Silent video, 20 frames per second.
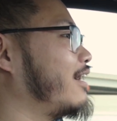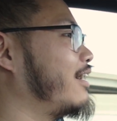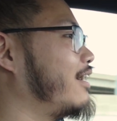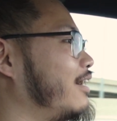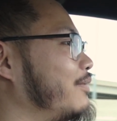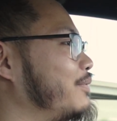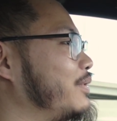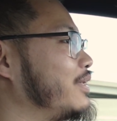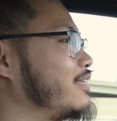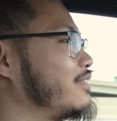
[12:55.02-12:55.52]

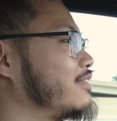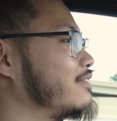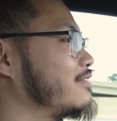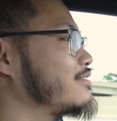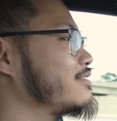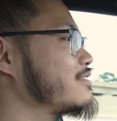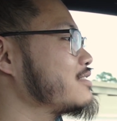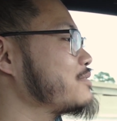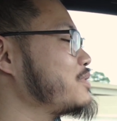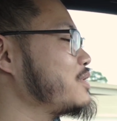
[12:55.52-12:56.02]
I mean,
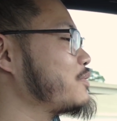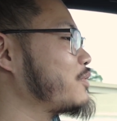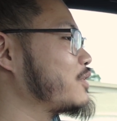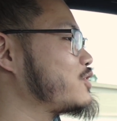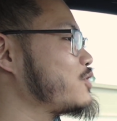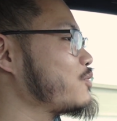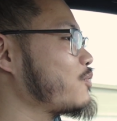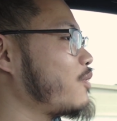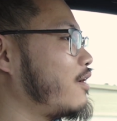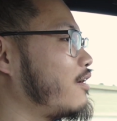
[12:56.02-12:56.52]
just be
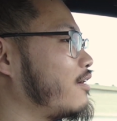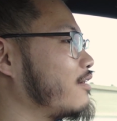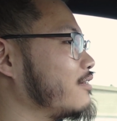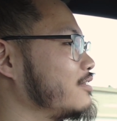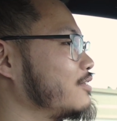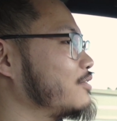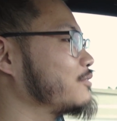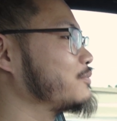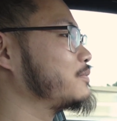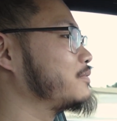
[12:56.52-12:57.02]
what you are.
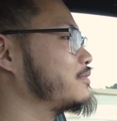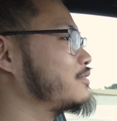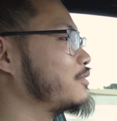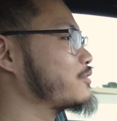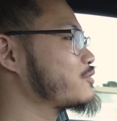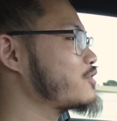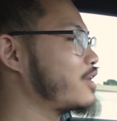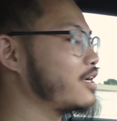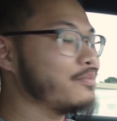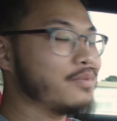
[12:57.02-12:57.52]

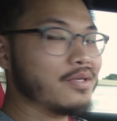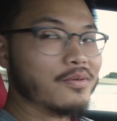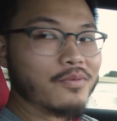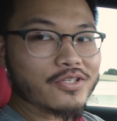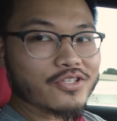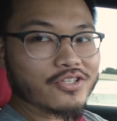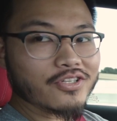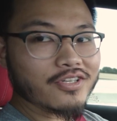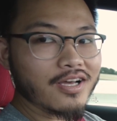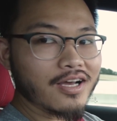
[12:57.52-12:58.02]
Don't try to be
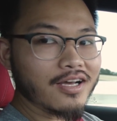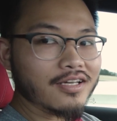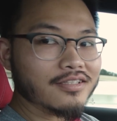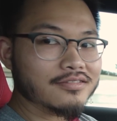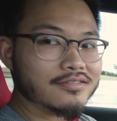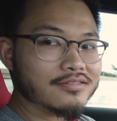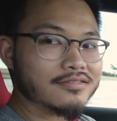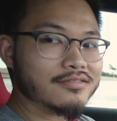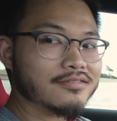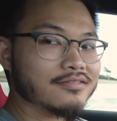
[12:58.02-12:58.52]
what you're not.
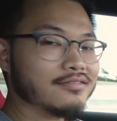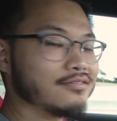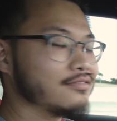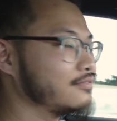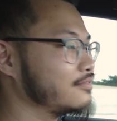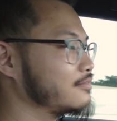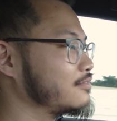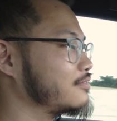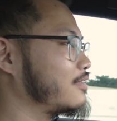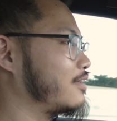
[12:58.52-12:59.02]

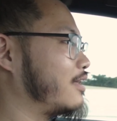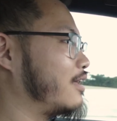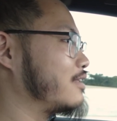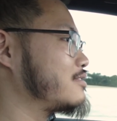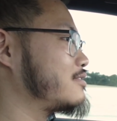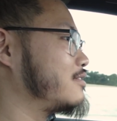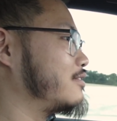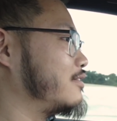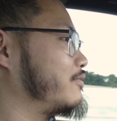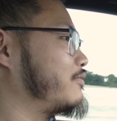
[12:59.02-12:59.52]

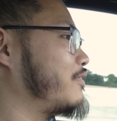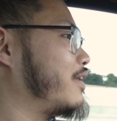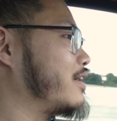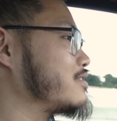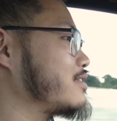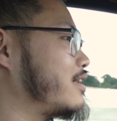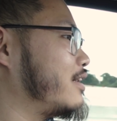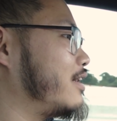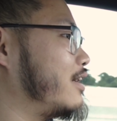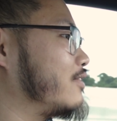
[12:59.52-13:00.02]
That's the
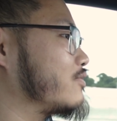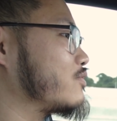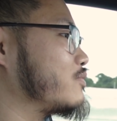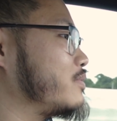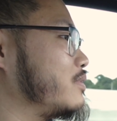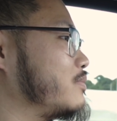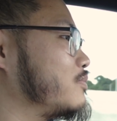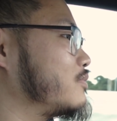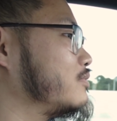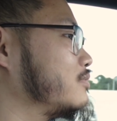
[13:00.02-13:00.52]
advice I have for
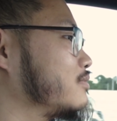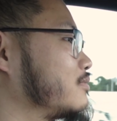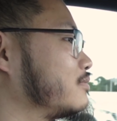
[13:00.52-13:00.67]
people.